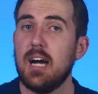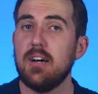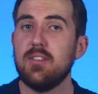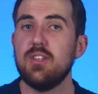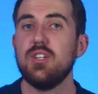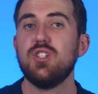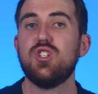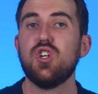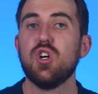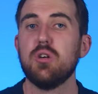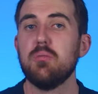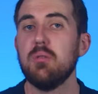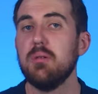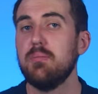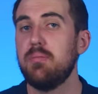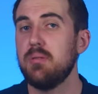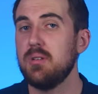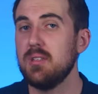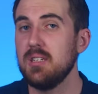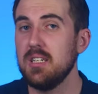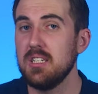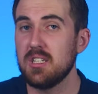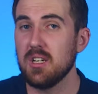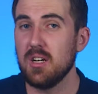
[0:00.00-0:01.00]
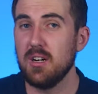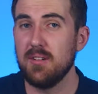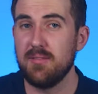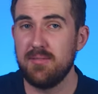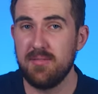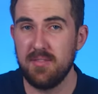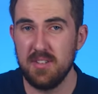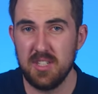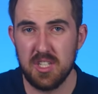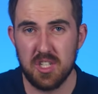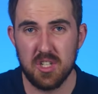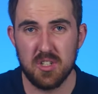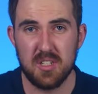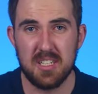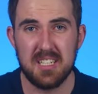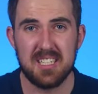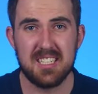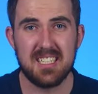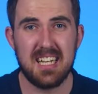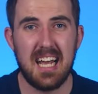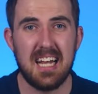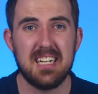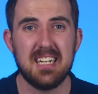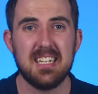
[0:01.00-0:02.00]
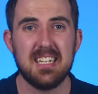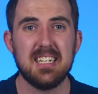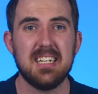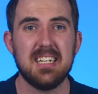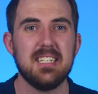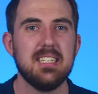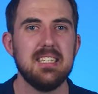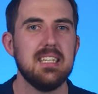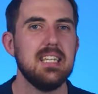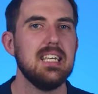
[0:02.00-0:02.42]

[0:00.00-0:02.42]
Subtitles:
Now, the German police officially stated